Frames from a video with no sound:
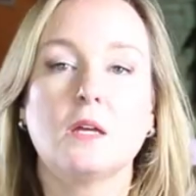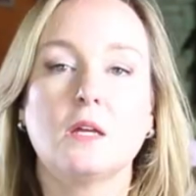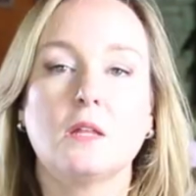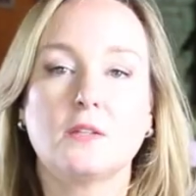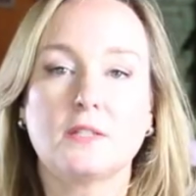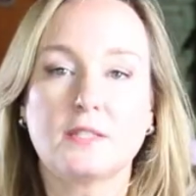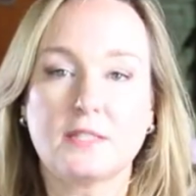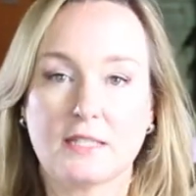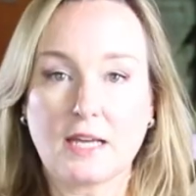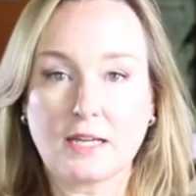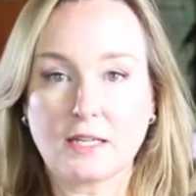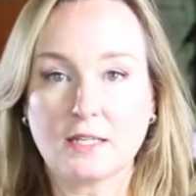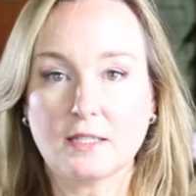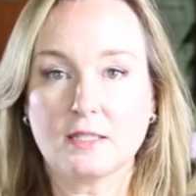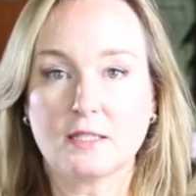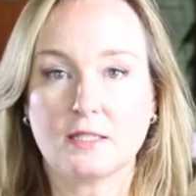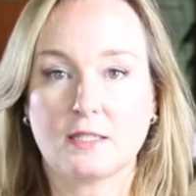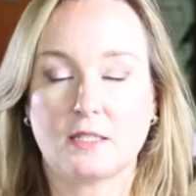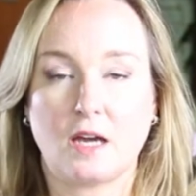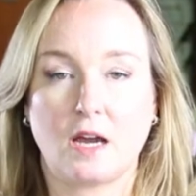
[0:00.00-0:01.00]
The second
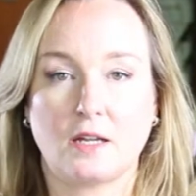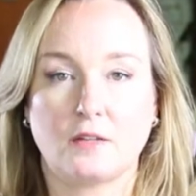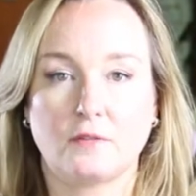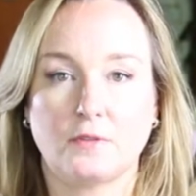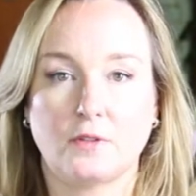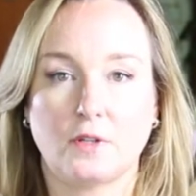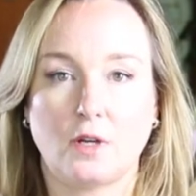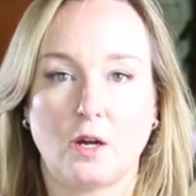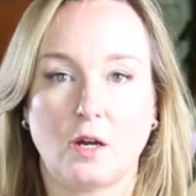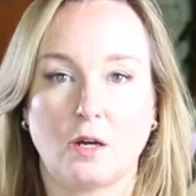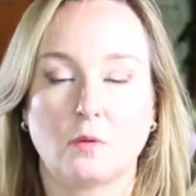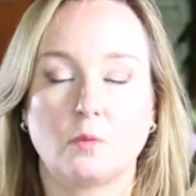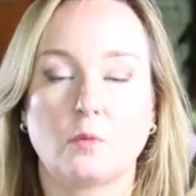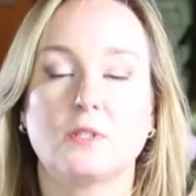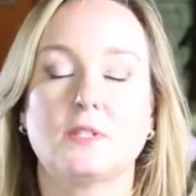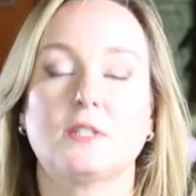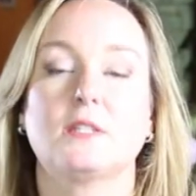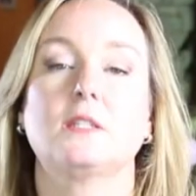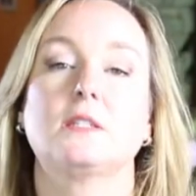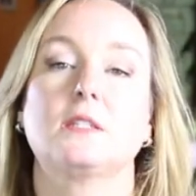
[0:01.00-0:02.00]
design flaw
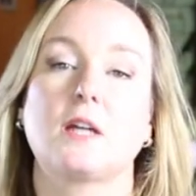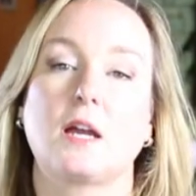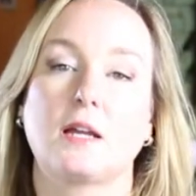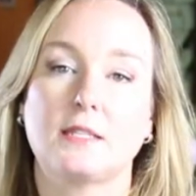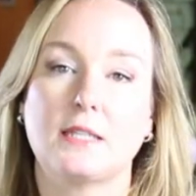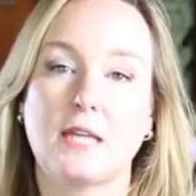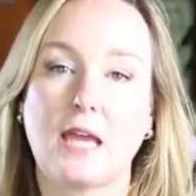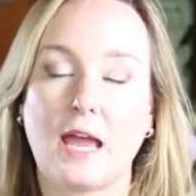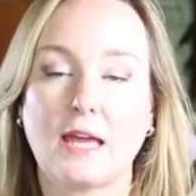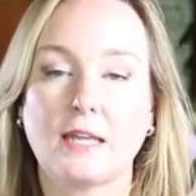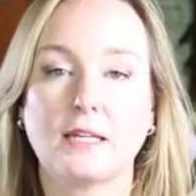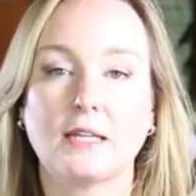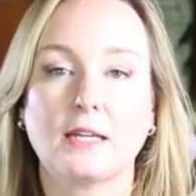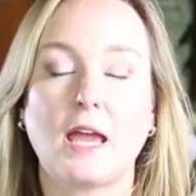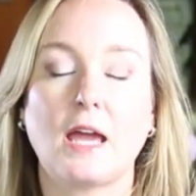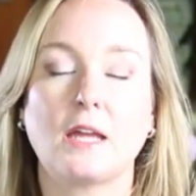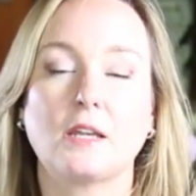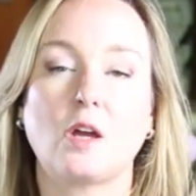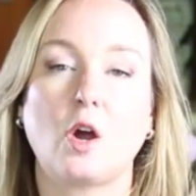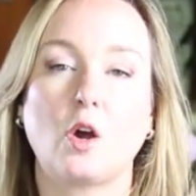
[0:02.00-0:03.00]
was the Titanic
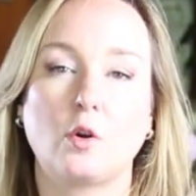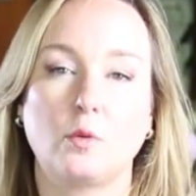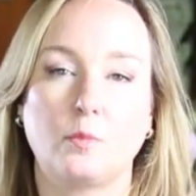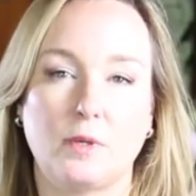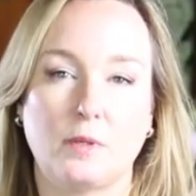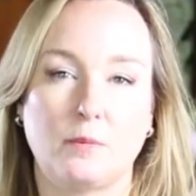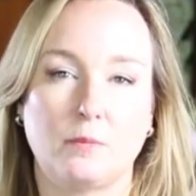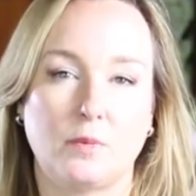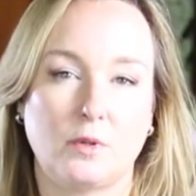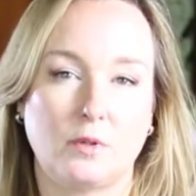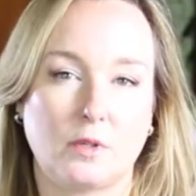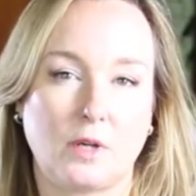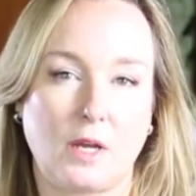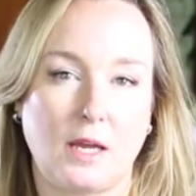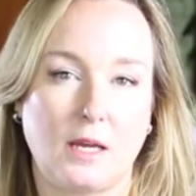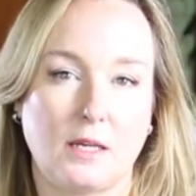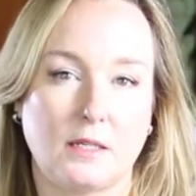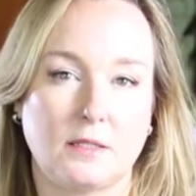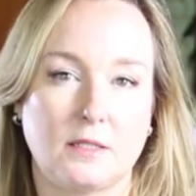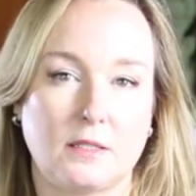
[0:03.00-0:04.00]
had open
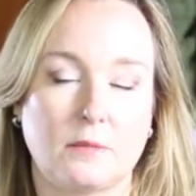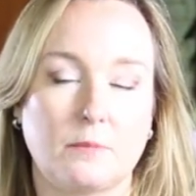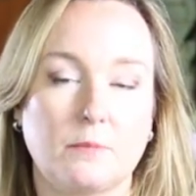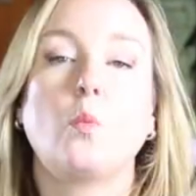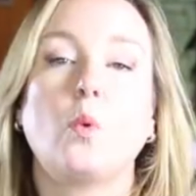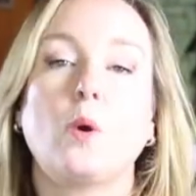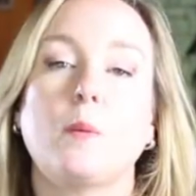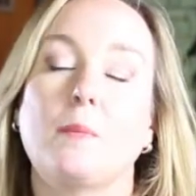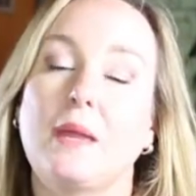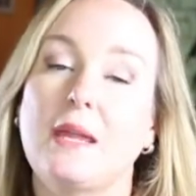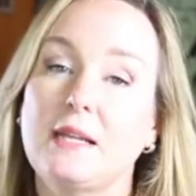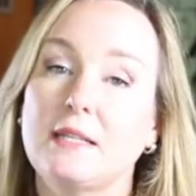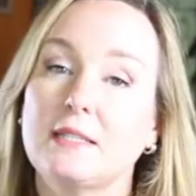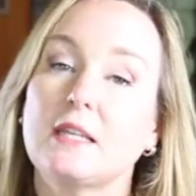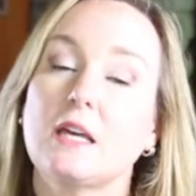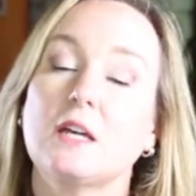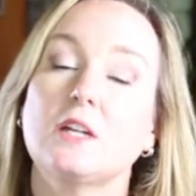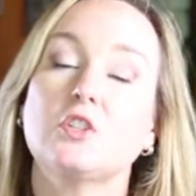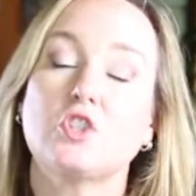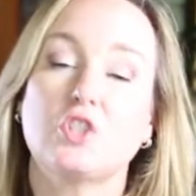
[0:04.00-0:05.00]
bulkheads. What makes
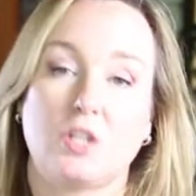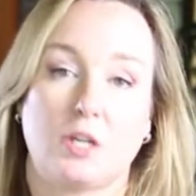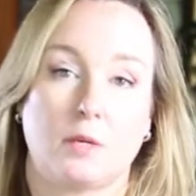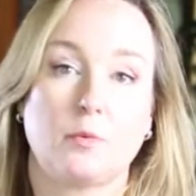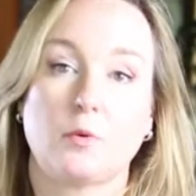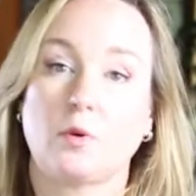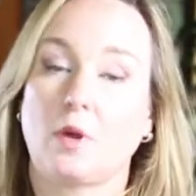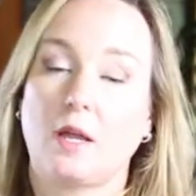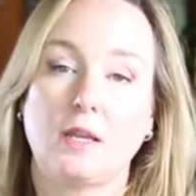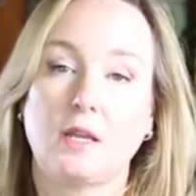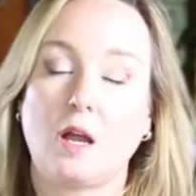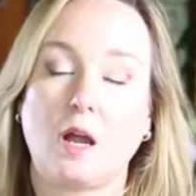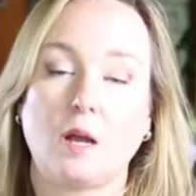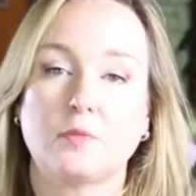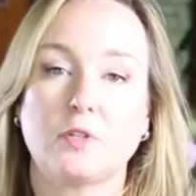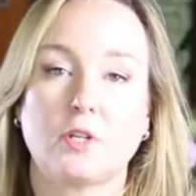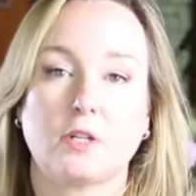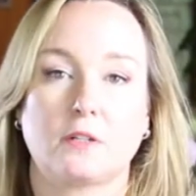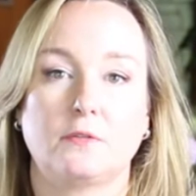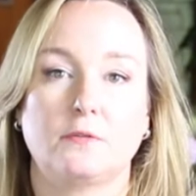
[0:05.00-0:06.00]
a ship or any
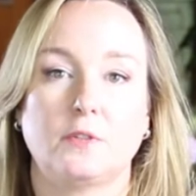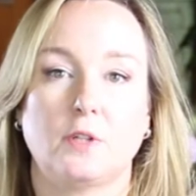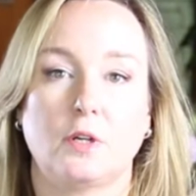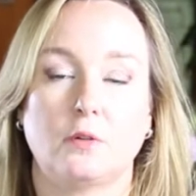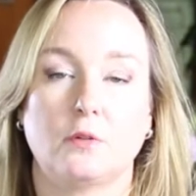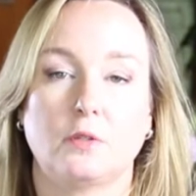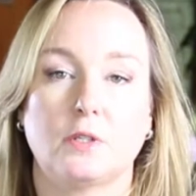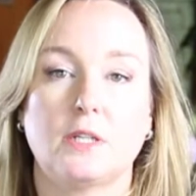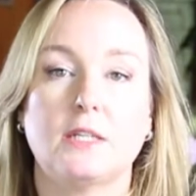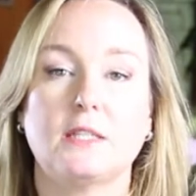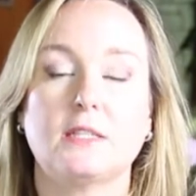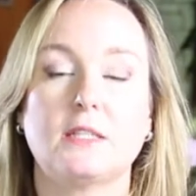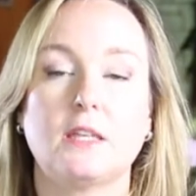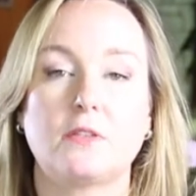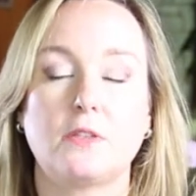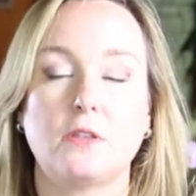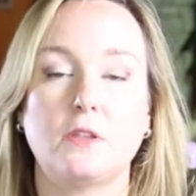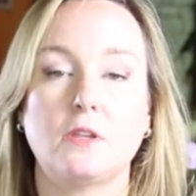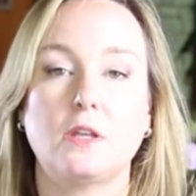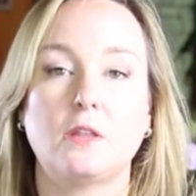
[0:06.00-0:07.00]
object float is
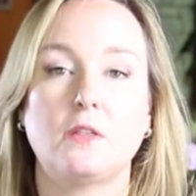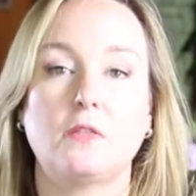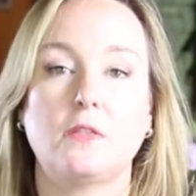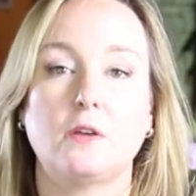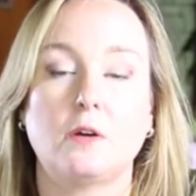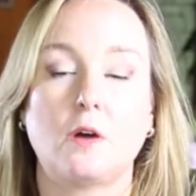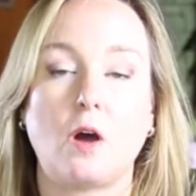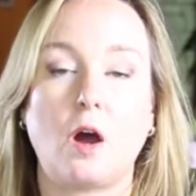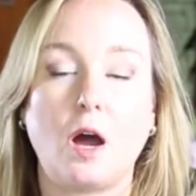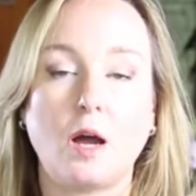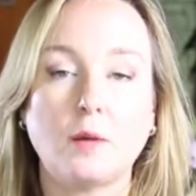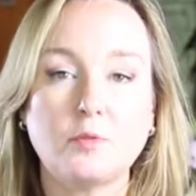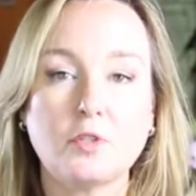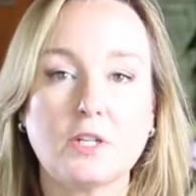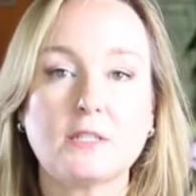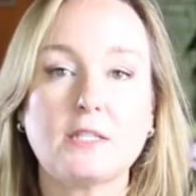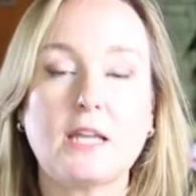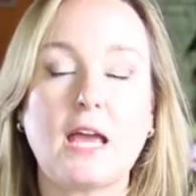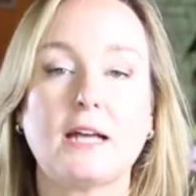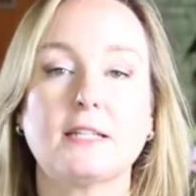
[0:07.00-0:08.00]
that the
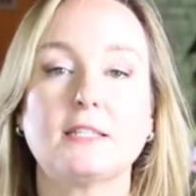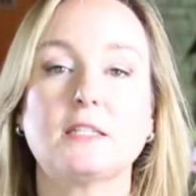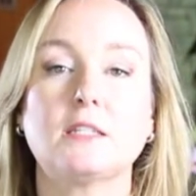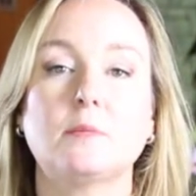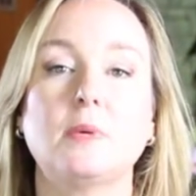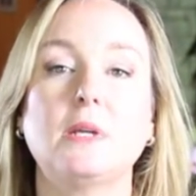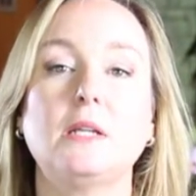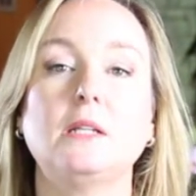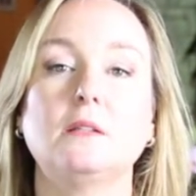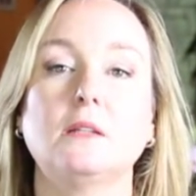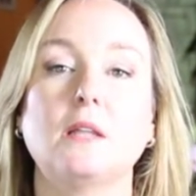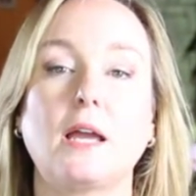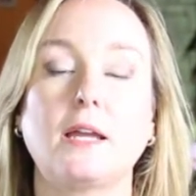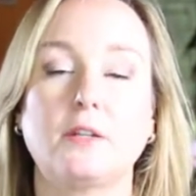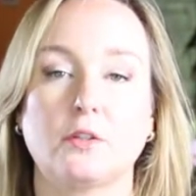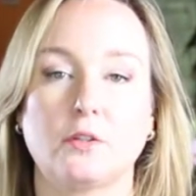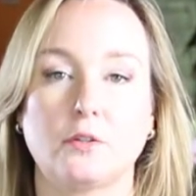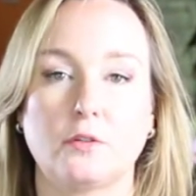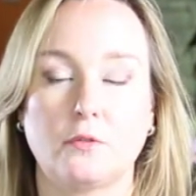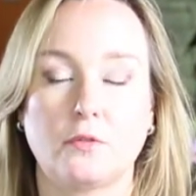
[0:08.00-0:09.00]
object has to be
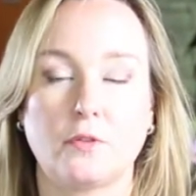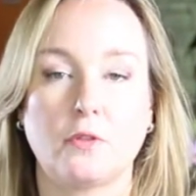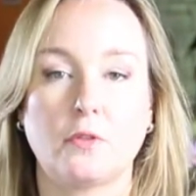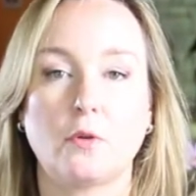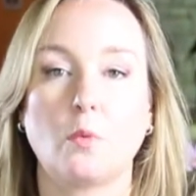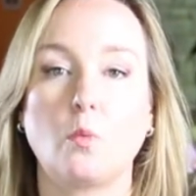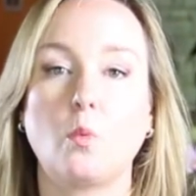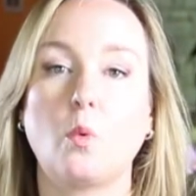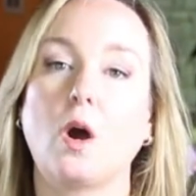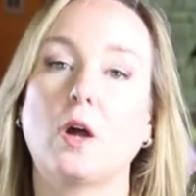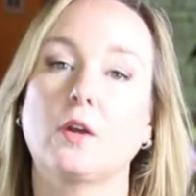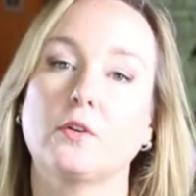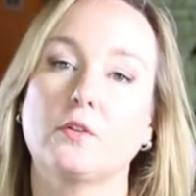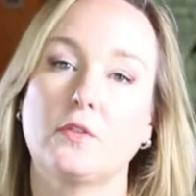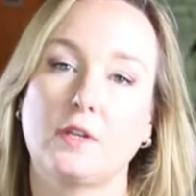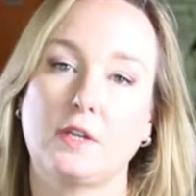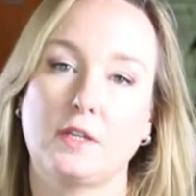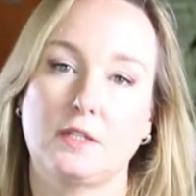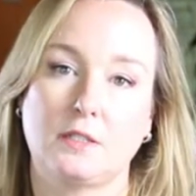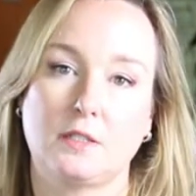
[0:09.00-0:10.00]
lighter than the water
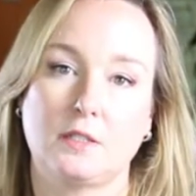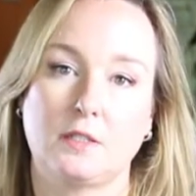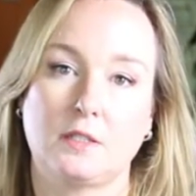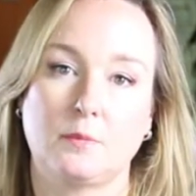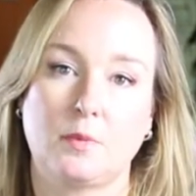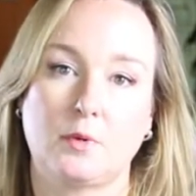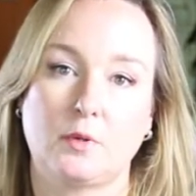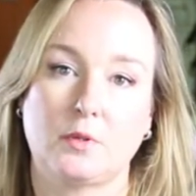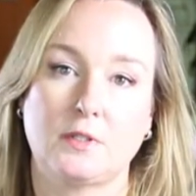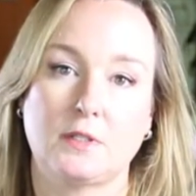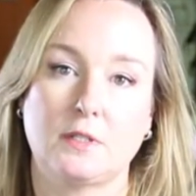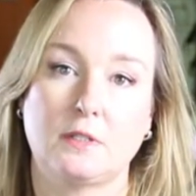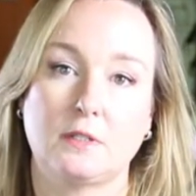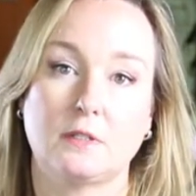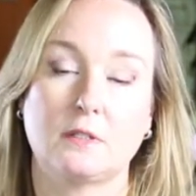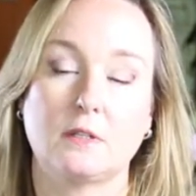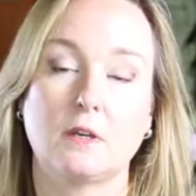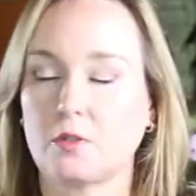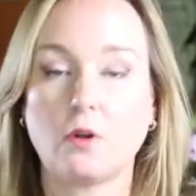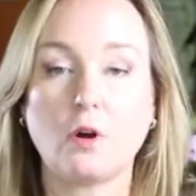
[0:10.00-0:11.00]
that it disperses.
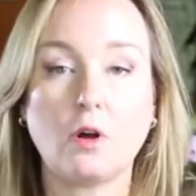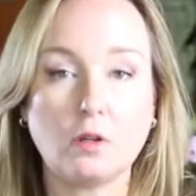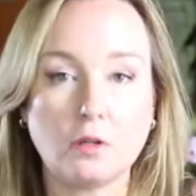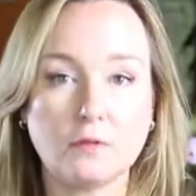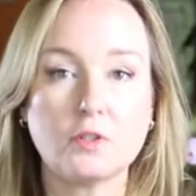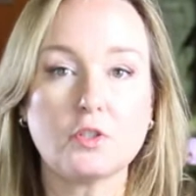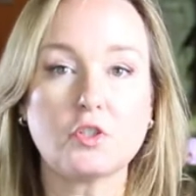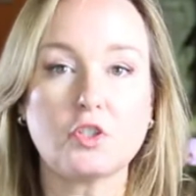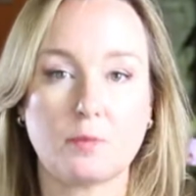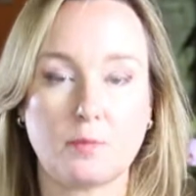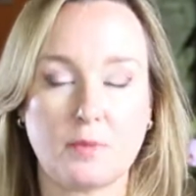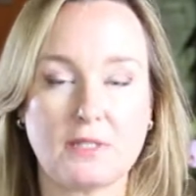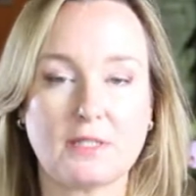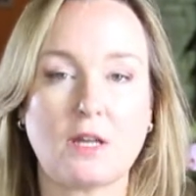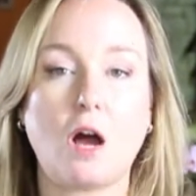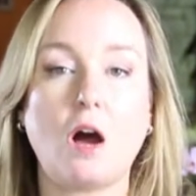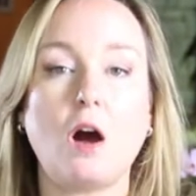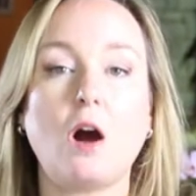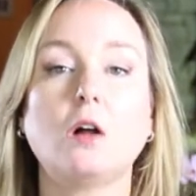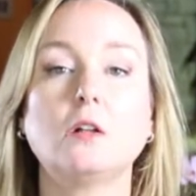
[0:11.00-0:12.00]
So the hull of the ship is
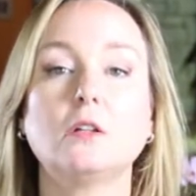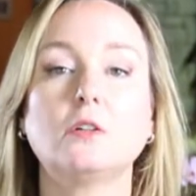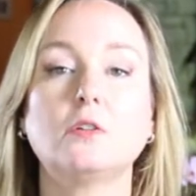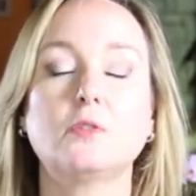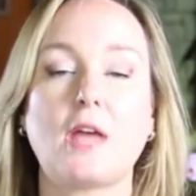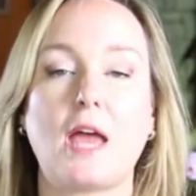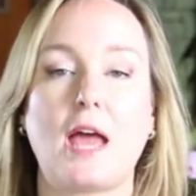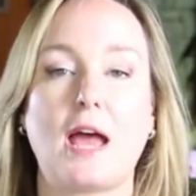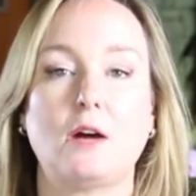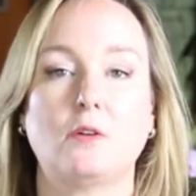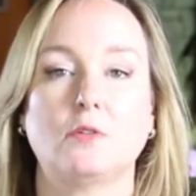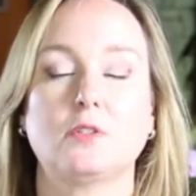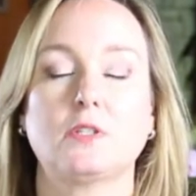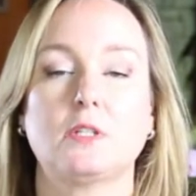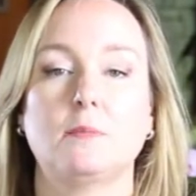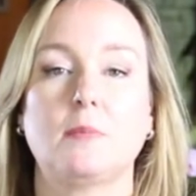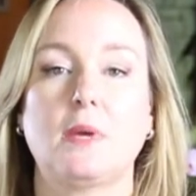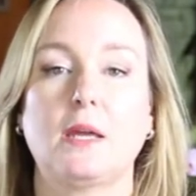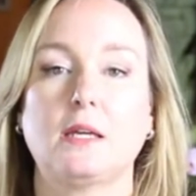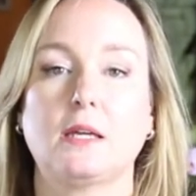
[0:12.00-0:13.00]
hollowed out
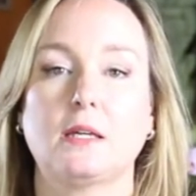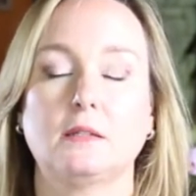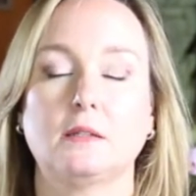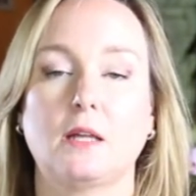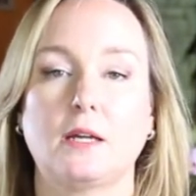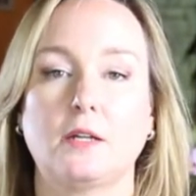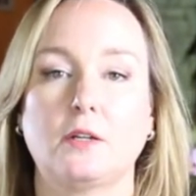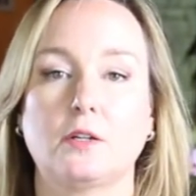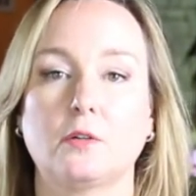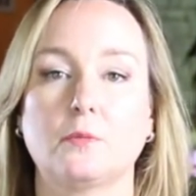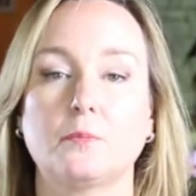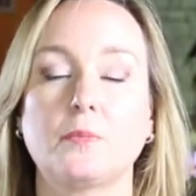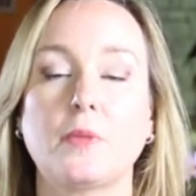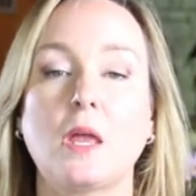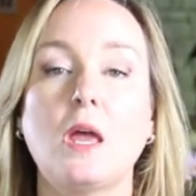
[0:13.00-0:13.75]
to make it lighter.